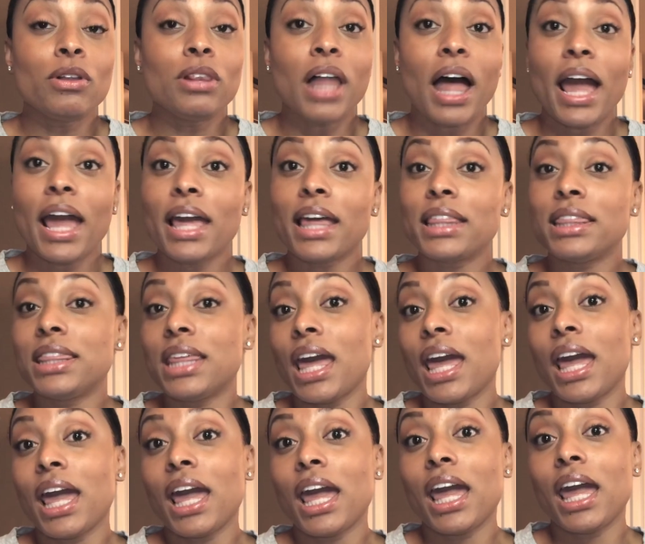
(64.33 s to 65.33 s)
like
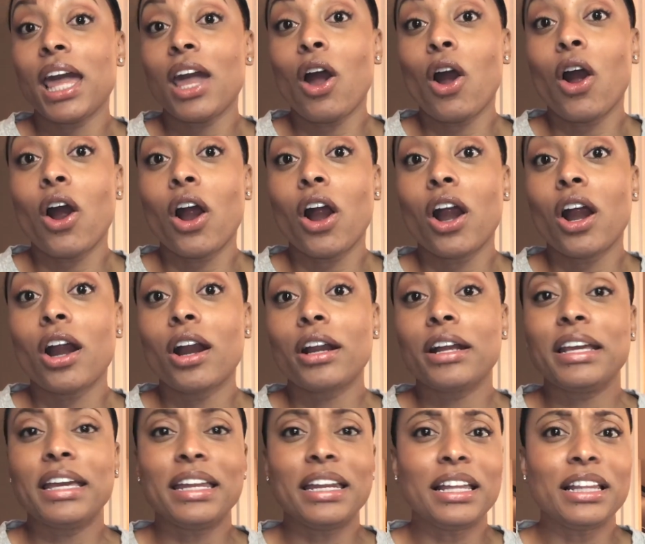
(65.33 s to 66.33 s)
they are
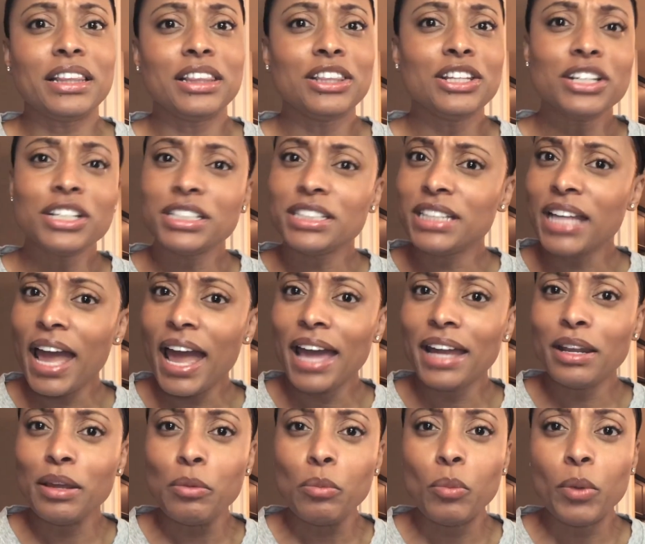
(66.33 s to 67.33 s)
getting looked
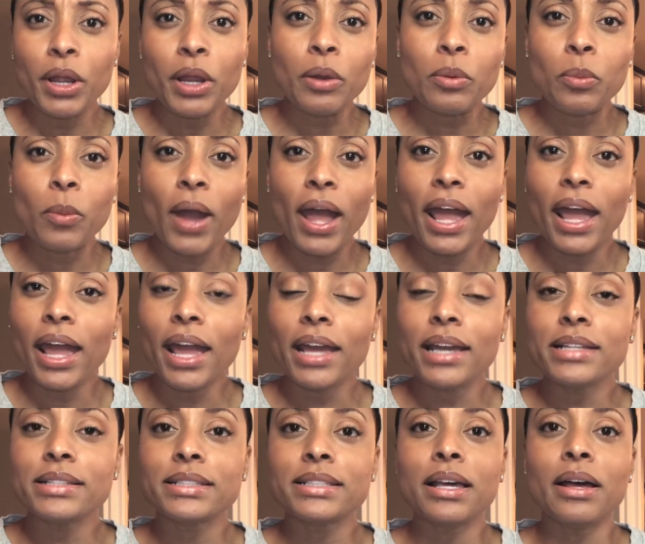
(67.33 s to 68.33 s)
at in weird
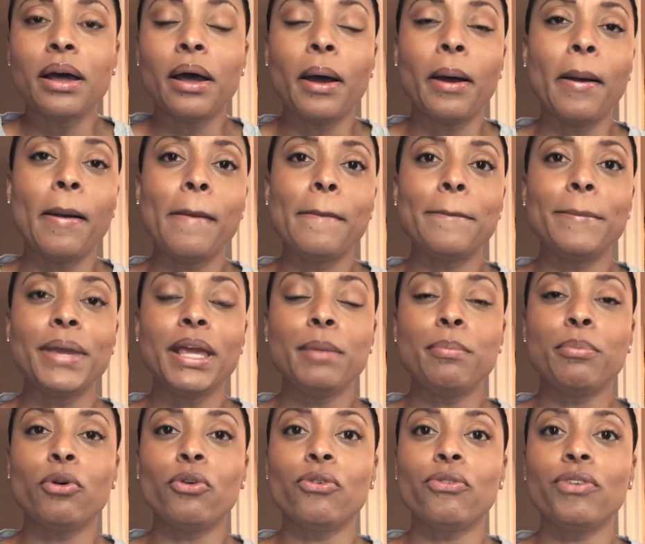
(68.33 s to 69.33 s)
ways.
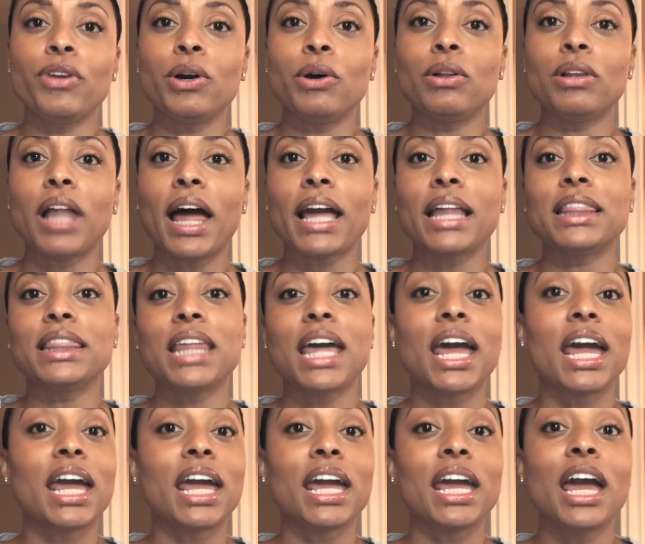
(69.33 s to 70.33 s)
People feel like
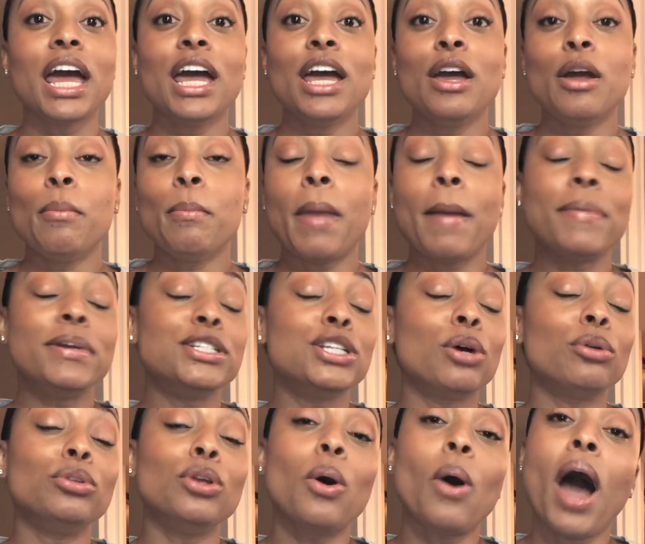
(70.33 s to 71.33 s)
they maybe
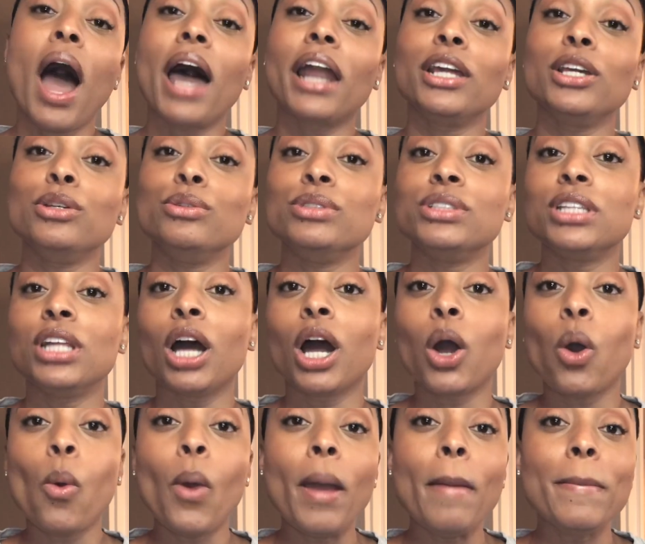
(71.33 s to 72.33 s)
don't know how to use the
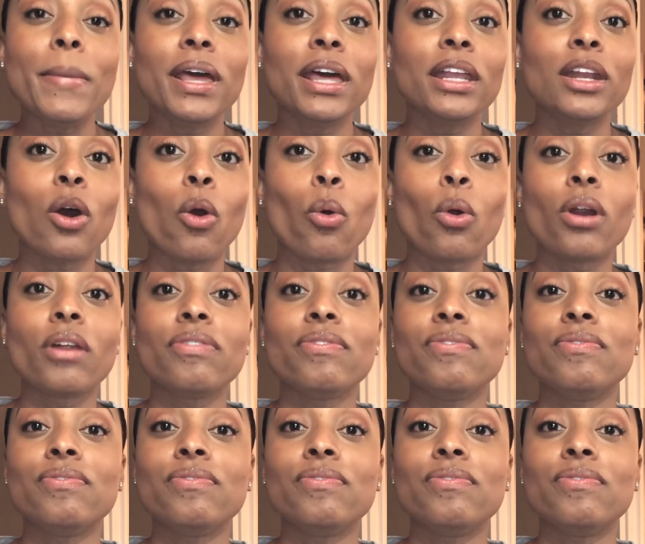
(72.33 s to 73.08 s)
equipment, or